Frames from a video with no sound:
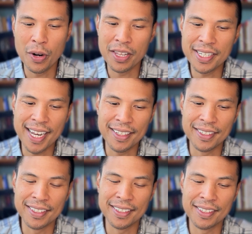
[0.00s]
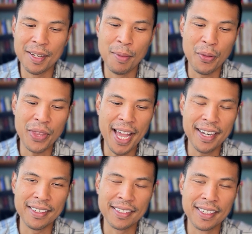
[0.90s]
of the challenges about
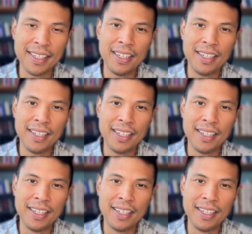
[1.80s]
that is